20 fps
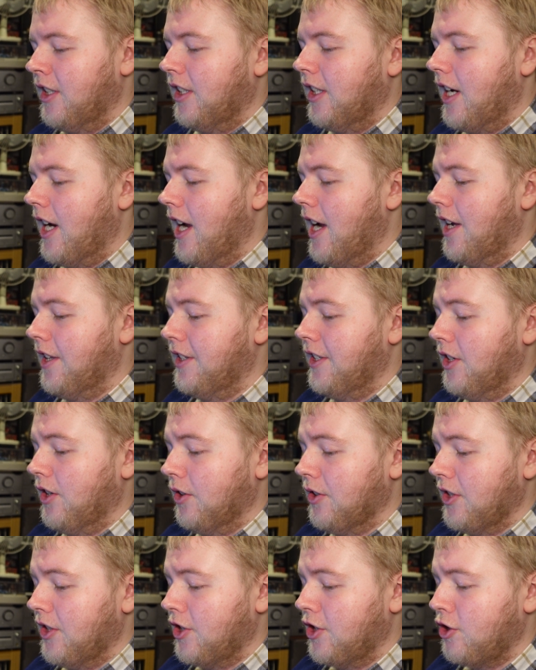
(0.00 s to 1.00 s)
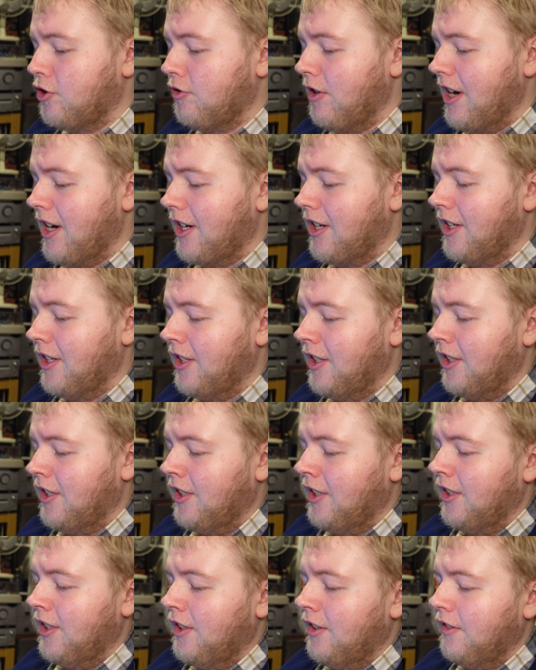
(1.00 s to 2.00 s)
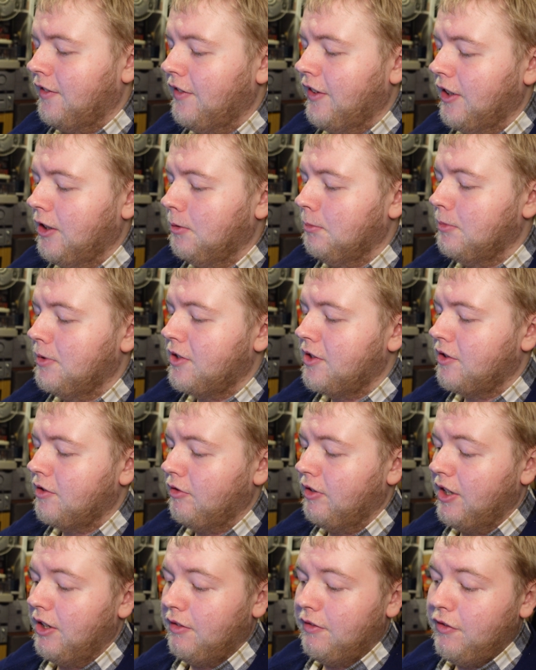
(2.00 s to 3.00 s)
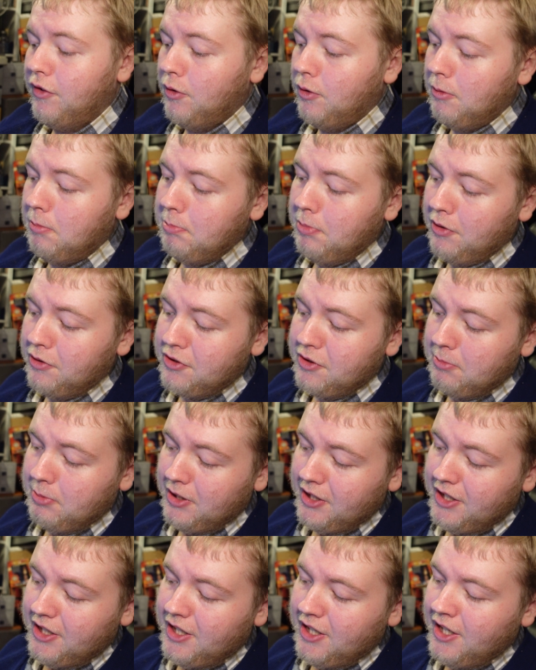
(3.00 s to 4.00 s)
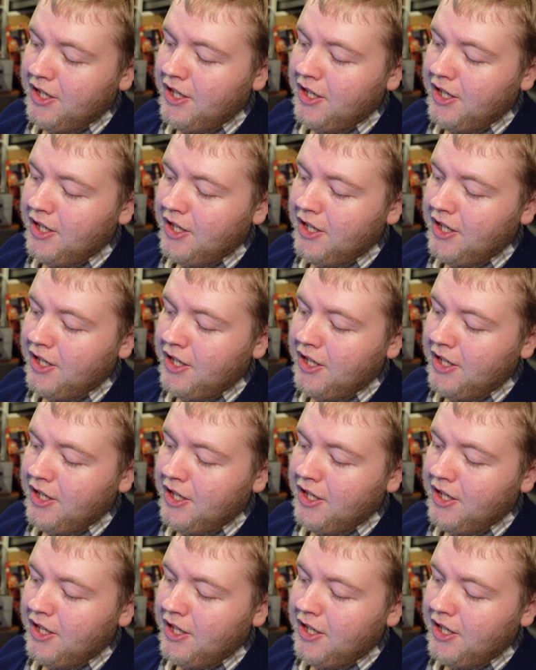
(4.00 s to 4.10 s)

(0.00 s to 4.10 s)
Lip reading: the other Shrek films, 3 and 4, possibly.